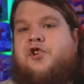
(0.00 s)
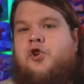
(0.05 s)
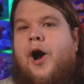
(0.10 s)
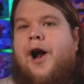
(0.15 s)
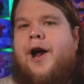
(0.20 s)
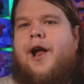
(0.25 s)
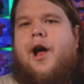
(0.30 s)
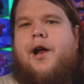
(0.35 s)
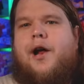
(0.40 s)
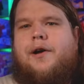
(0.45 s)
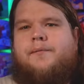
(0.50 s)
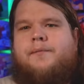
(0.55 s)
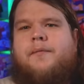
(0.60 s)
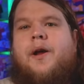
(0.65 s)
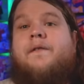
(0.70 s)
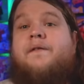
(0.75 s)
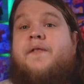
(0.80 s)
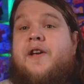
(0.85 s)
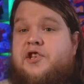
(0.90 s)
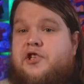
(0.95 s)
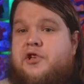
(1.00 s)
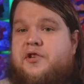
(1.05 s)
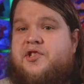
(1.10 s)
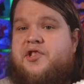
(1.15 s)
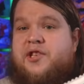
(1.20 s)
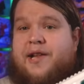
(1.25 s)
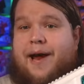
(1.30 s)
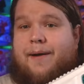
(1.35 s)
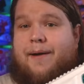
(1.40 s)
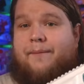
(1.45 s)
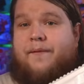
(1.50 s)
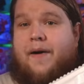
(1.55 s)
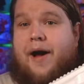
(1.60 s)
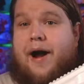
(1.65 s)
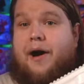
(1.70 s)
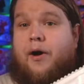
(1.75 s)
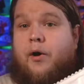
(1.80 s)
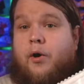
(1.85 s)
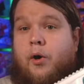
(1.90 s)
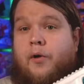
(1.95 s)
And the Trion features slam
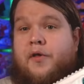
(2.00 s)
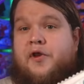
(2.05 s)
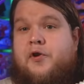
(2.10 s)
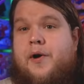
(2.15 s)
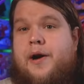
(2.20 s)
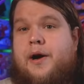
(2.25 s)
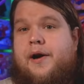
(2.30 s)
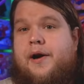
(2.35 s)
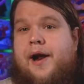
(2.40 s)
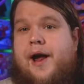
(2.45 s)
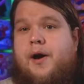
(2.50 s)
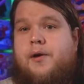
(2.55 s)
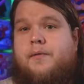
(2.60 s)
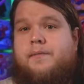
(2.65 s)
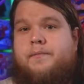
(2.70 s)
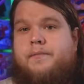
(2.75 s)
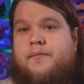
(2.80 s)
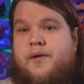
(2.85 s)
fire. Hold the trigger down,